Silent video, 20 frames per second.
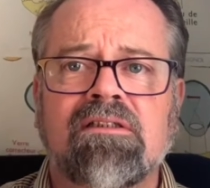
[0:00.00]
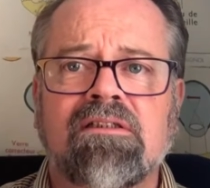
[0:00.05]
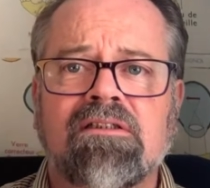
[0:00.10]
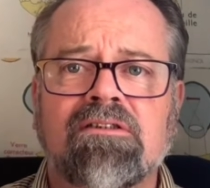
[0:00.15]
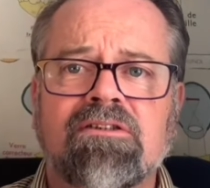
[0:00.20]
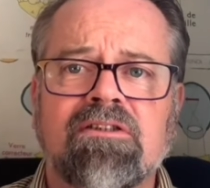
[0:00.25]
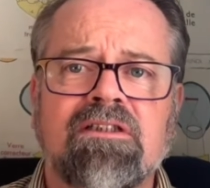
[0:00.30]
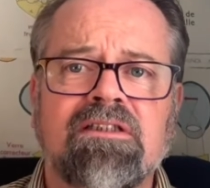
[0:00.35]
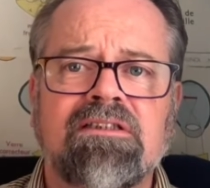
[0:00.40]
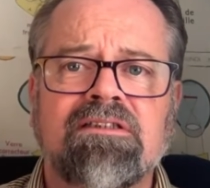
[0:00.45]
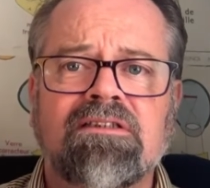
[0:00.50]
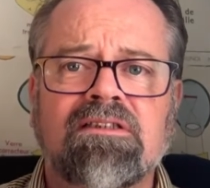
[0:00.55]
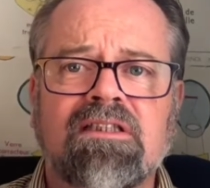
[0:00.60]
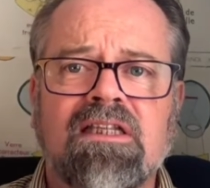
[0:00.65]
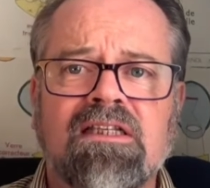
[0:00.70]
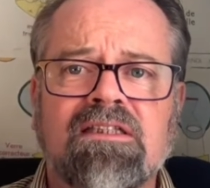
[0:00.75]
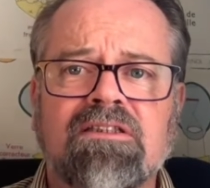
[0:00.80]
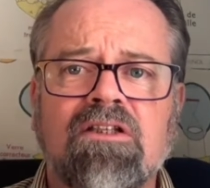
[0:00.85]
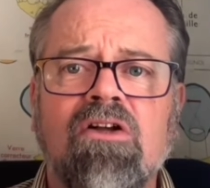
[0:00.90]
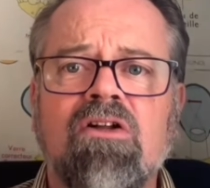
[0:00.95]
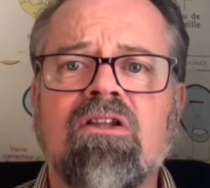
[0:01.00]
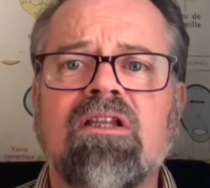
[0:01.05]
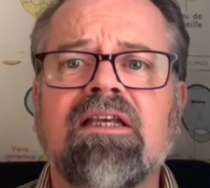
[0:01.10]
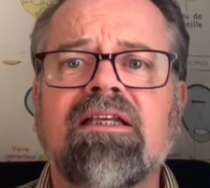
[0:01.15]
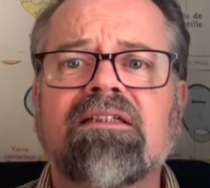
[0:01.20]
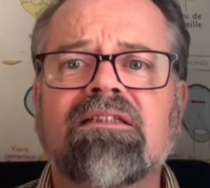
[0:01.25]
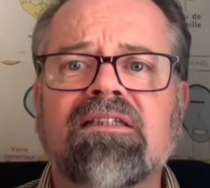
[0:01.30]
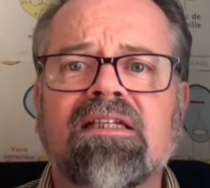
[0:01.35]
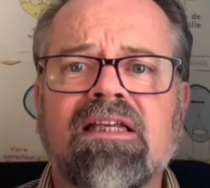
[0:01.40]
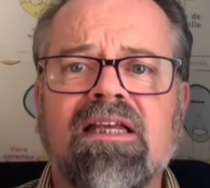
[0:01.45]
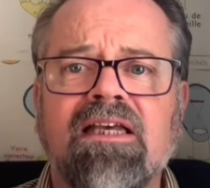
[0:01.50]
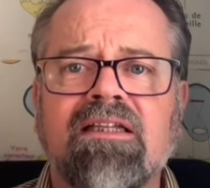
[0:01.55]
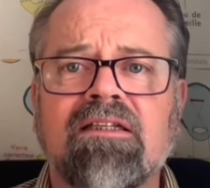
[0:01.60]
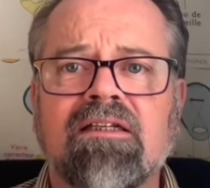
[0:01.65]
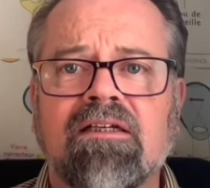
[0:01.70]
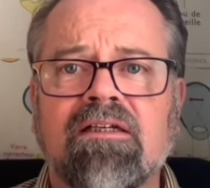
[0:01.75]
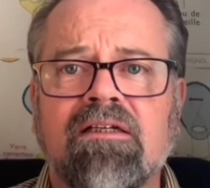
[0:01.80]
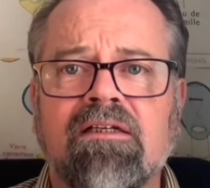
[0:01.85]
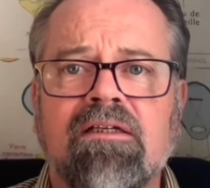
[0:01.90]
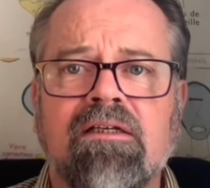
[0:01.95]
So these things all link together.
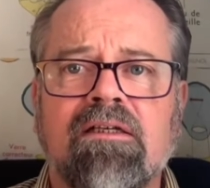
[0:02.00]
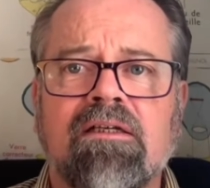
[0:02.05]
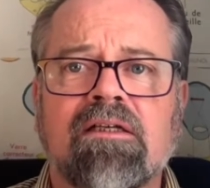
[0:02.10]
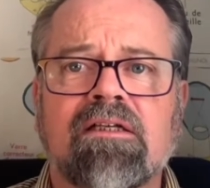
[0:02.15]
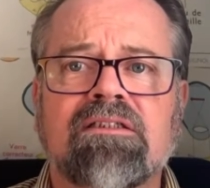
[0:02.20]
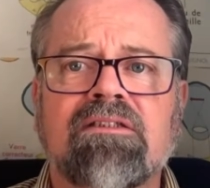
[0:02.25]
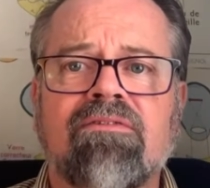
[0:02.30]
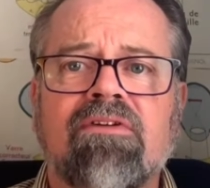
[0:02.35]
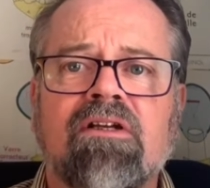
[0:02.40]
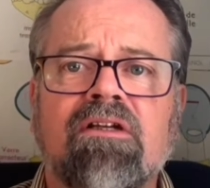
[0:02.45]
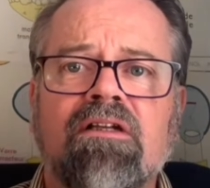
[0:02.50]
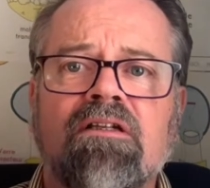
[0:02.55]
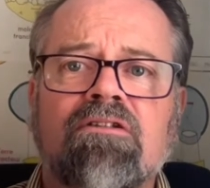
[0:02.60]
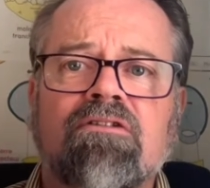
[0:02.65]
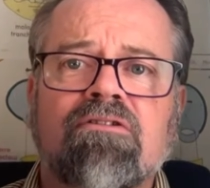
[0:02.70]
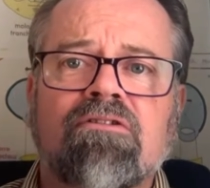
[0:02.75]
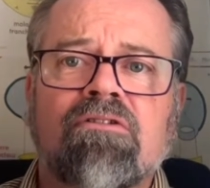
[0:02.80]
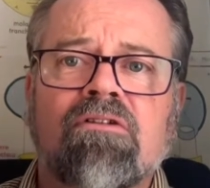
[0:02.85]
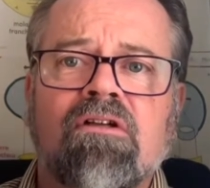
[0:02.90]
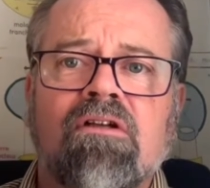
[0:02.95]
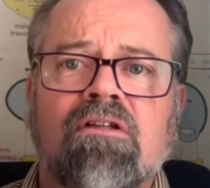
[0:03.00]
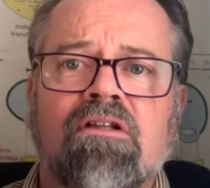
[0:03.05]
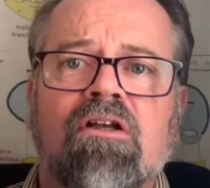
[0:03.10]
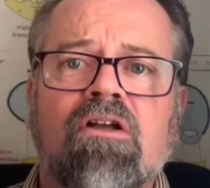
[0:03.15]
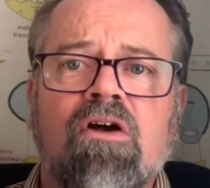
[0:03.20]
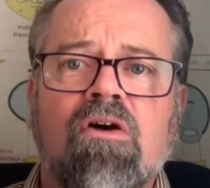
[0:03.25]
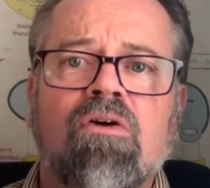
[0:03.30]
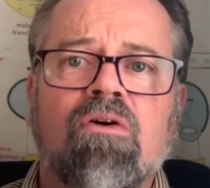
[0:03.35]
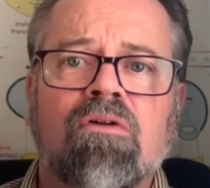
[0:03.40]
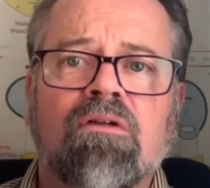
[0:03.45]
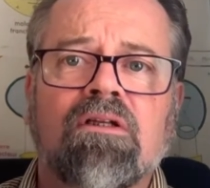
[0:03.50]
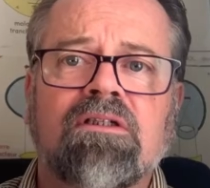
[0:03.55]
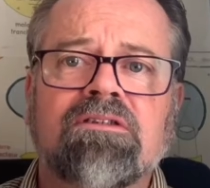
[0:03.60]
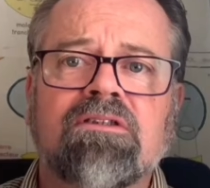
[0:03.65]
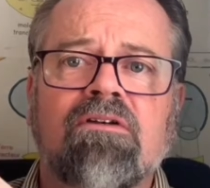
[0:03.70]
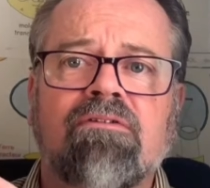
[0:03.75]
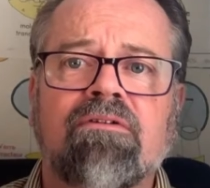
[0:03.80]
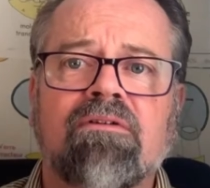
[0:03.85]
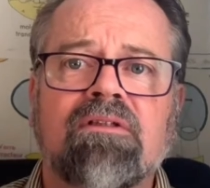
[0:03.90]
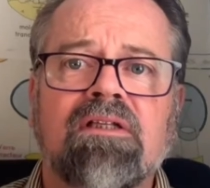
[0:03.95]
Because the goal is
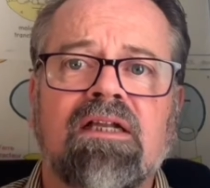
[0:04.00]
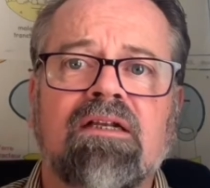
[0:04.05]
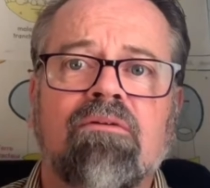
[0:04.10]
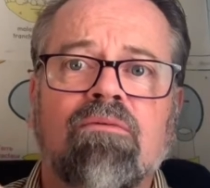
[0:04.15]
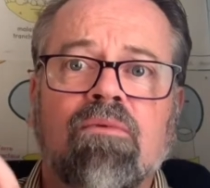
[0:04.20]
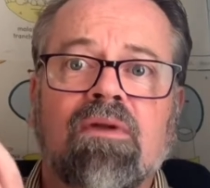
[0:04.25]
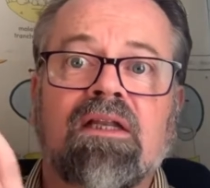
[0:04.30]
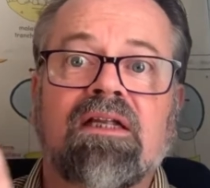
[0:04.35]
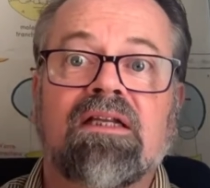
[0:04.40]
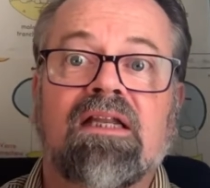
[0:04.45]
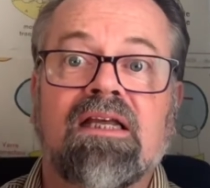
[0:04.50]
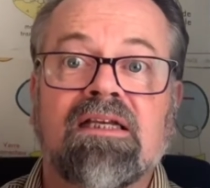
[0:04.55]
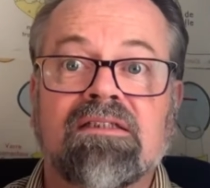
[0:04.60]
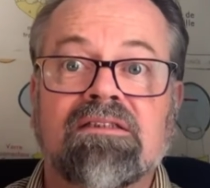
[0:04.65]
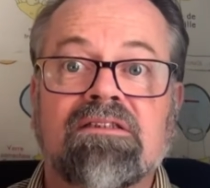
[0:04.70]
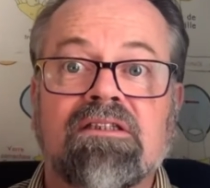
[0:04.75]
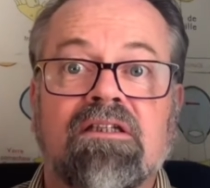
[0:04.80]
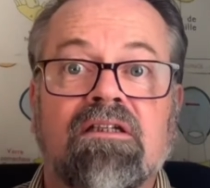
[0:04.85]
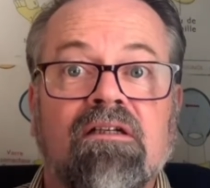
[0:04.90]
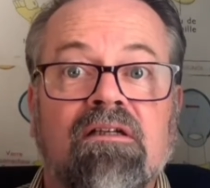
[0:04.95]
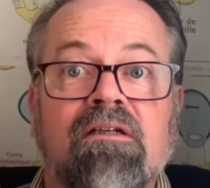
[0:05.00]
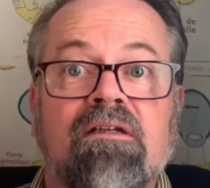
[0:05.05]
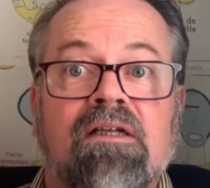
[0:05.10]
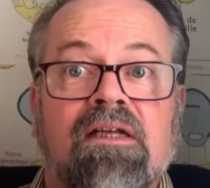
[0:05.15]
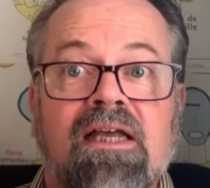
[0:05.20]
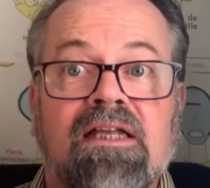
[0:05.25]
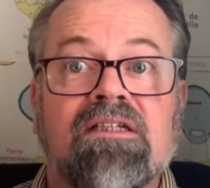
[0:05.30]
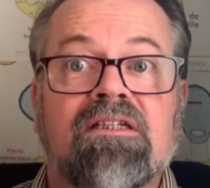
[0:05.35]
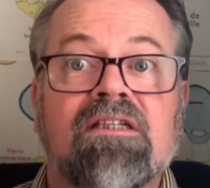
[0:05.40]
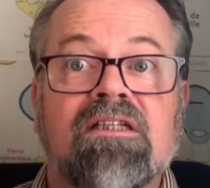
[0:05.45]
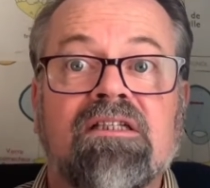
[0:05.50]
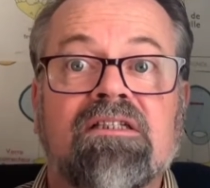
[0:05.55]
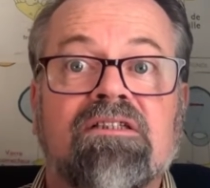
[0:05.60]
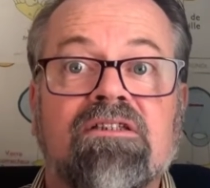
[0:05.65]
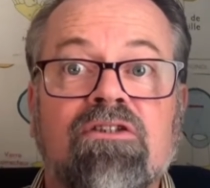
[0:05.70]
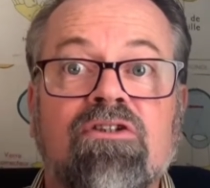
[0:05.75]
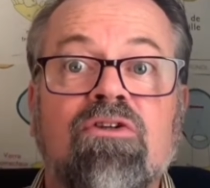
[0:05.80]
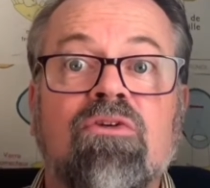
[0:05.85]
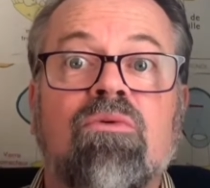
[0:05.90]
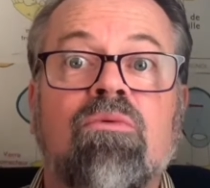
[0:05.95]
often then, well, I'd like to enter this
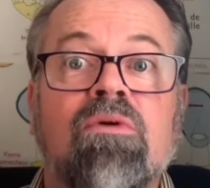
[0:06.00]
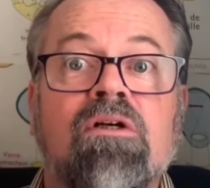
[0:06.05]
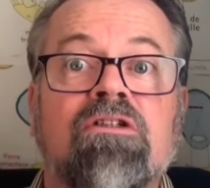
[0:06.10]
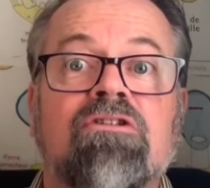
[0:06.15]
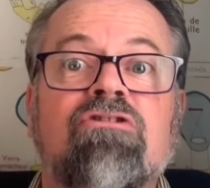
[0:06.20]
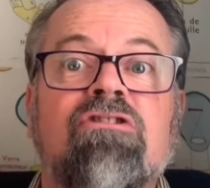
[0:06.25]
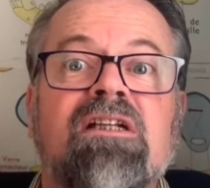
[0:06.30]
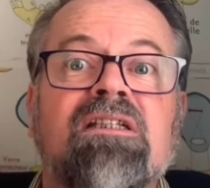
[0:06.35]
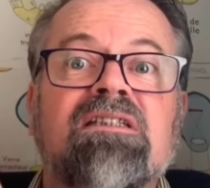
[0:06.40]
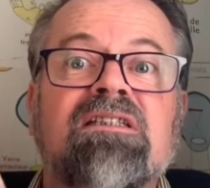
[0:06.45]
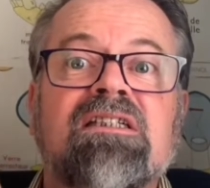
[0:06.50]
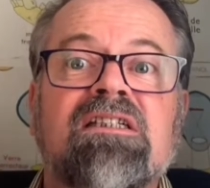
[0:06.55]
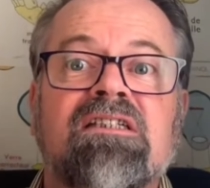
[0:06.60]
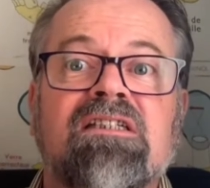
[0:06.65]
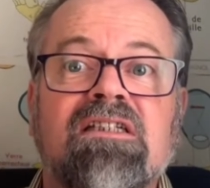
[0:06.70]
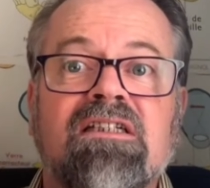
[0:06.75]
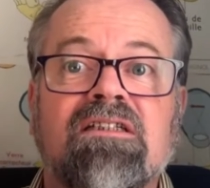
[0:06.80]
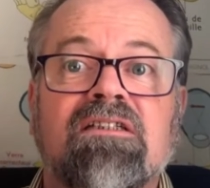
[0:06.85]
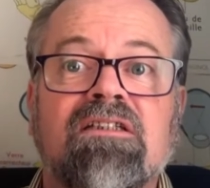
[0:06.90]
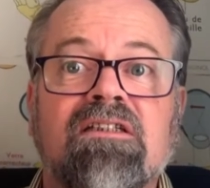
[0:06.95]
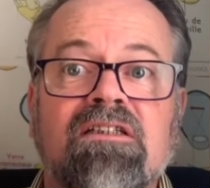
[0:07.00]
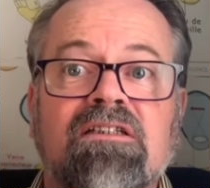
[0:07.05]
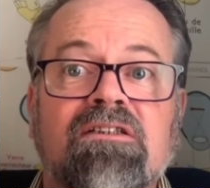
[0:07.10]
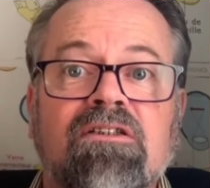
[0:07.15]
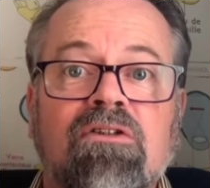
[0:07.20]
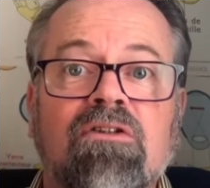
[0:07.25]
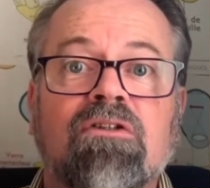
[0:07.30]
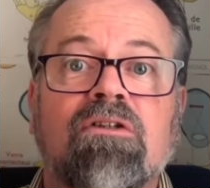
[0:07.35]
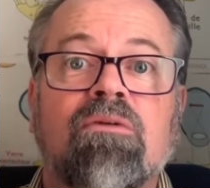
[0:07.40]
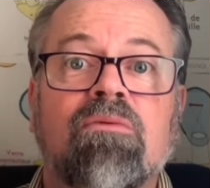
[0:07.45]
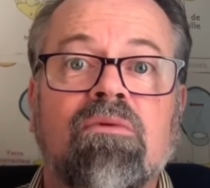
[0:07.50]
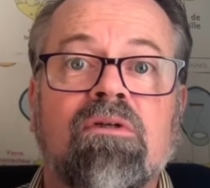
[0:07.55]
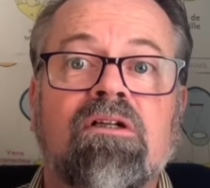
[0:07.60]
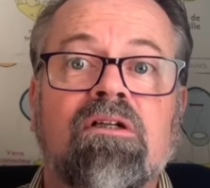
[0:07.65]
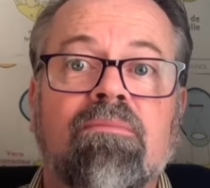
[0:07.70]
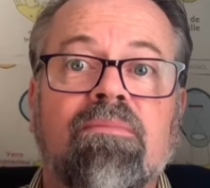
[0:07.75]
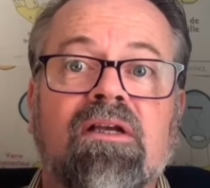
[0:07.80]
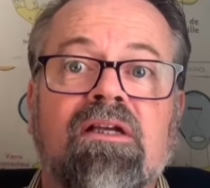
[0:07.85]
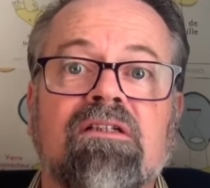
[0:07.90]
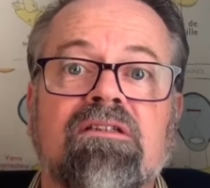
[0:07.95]
new world, transition into this other world
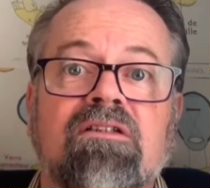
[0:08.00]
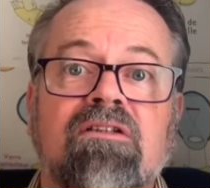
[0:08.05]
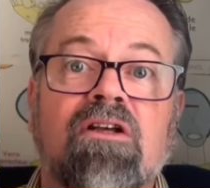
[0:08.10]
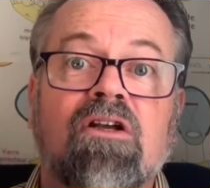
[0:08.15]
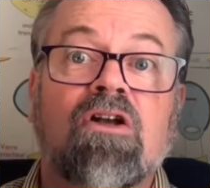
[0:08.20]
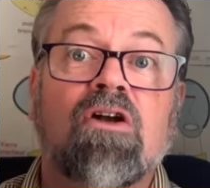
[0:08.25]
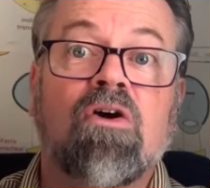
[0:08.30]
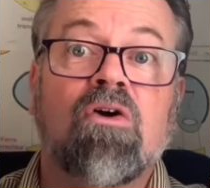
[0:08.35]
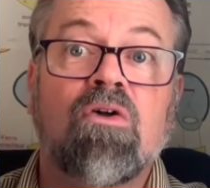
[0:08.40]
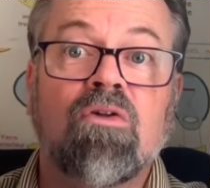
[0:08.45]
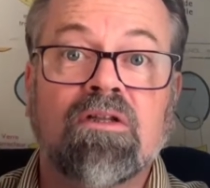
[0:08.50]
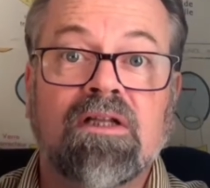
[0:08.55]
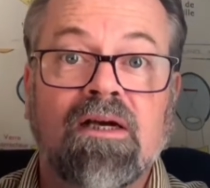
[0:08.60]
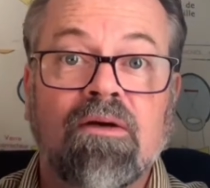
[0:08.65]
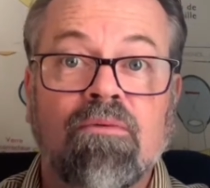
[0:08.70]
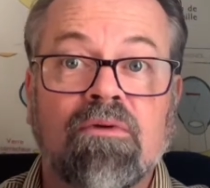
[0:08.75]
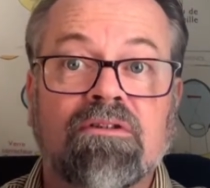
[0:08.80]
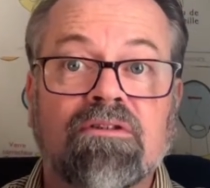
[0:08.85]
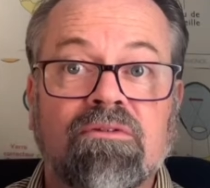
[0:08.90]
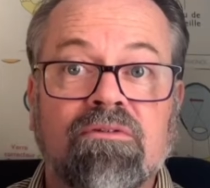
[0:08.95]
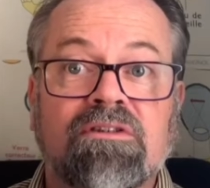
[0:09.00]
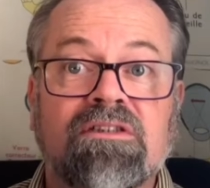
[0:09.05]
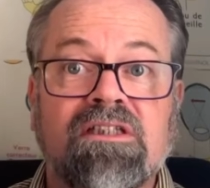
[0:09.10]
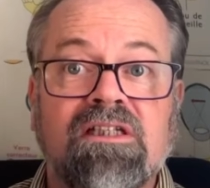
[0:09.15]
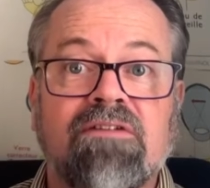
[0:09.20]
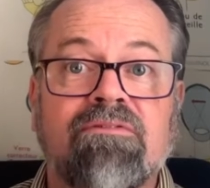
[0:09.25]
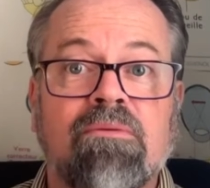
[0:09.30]
because of the goal that I want to achieve.